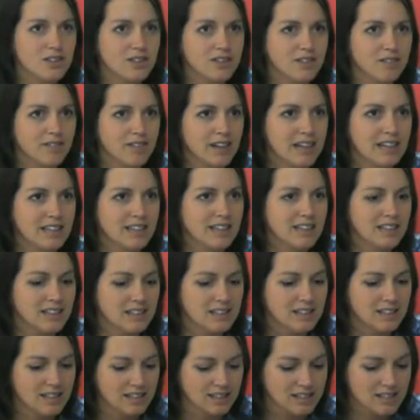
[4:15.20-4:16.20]
the fact
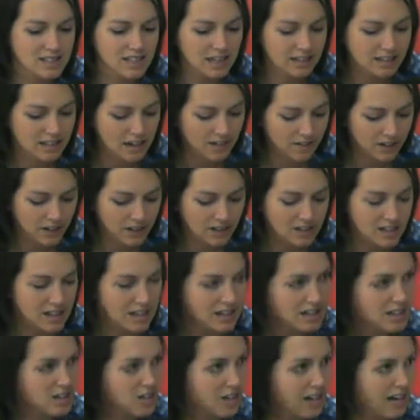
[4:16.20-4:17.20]
that the South African
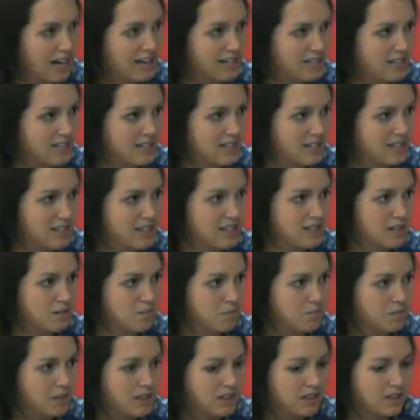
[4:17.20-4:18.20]
education
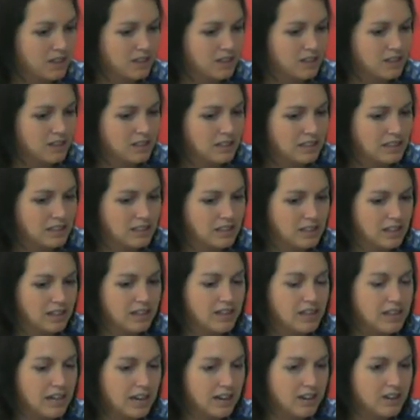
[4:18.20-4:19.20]
system
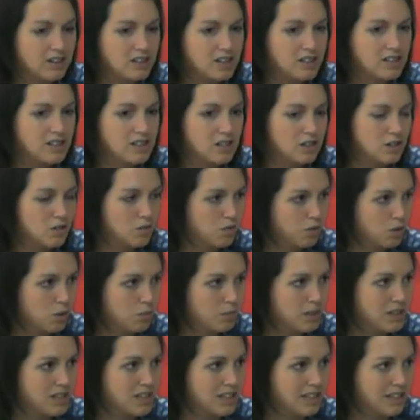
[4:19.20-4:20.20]
encourages
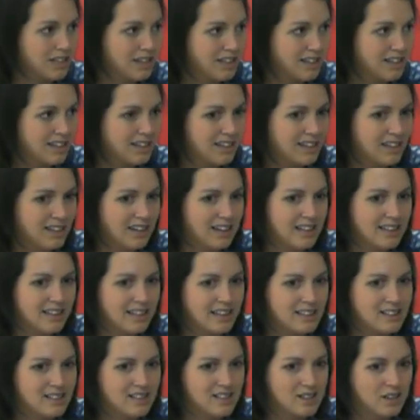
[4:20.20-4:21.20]
conformity, and
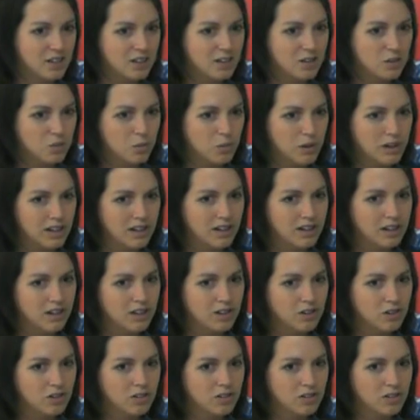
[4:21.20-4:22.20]
that's not where
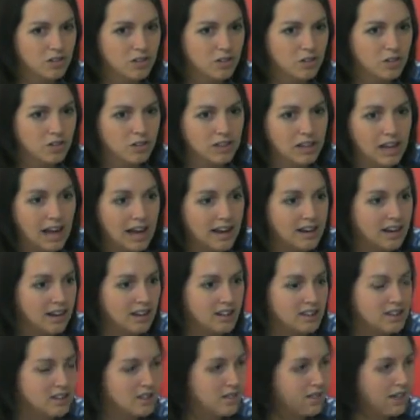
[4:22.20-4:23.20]

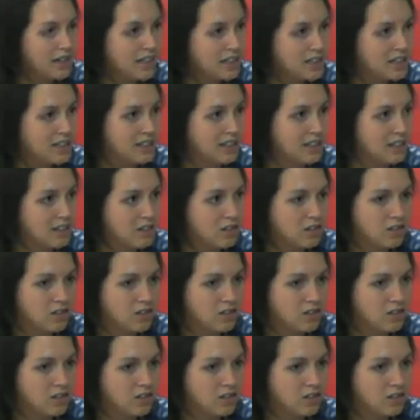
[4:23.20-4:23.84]
adults function.